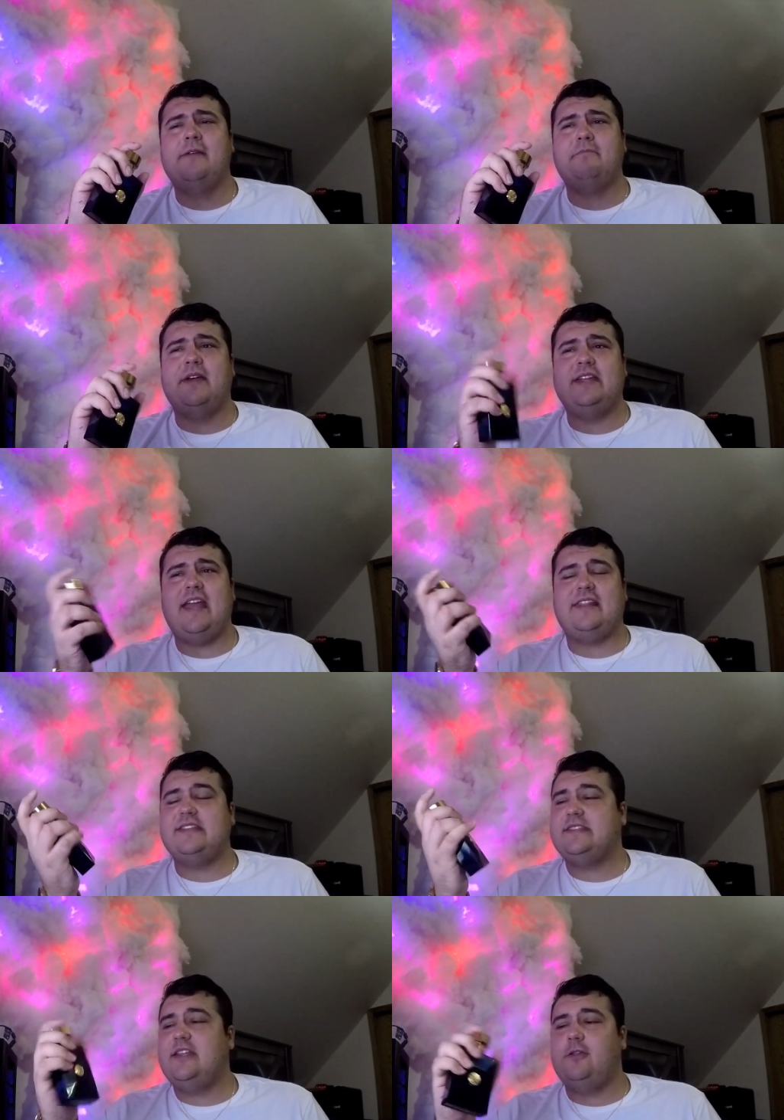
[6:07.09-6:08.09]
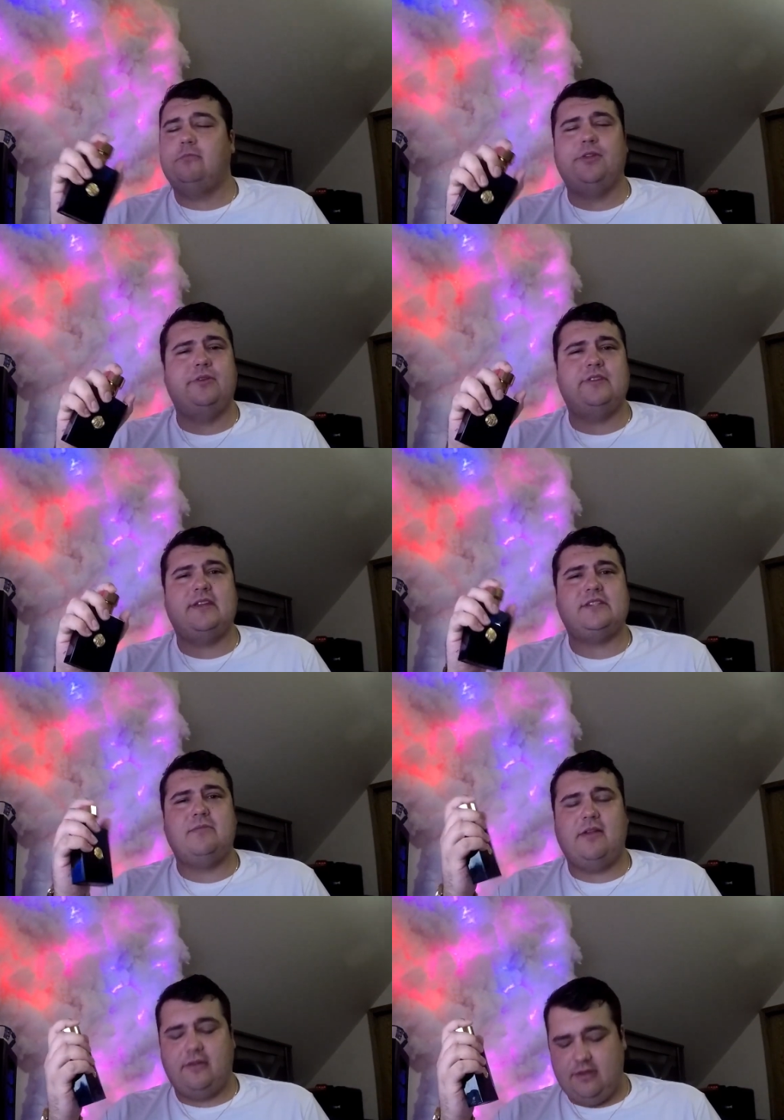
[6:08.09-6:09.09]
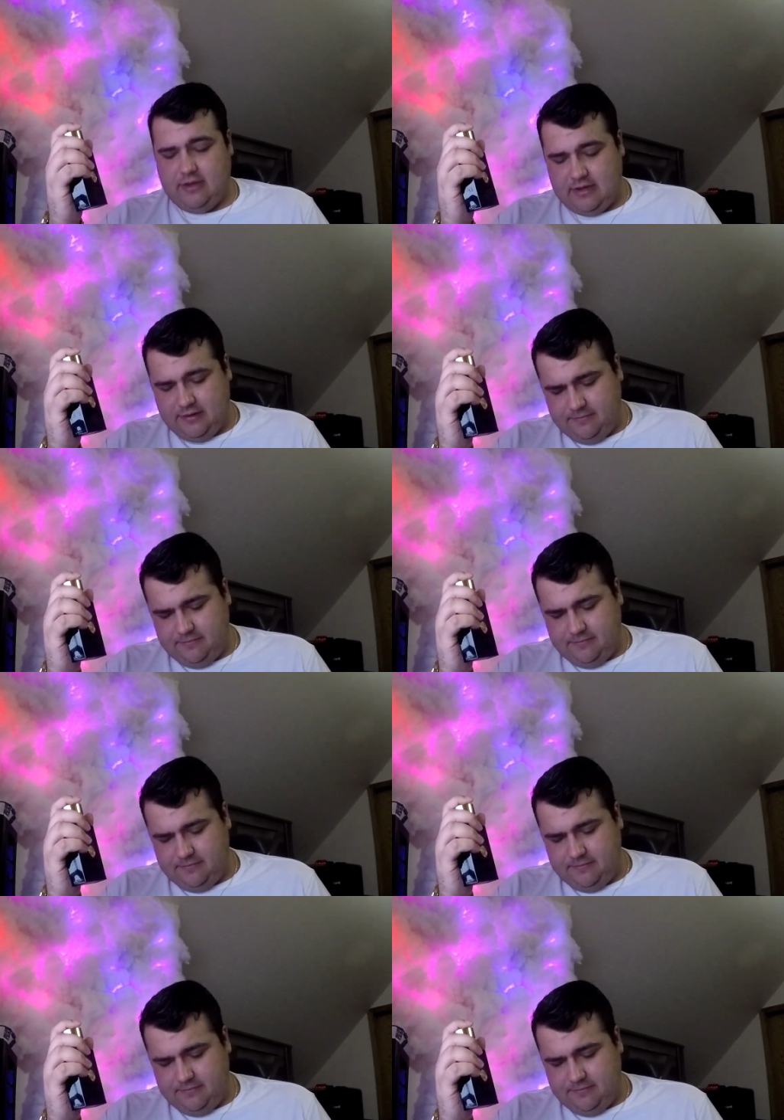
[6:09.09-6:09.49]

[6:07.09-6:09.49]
But yeah, this Dylan Blue it does smell good.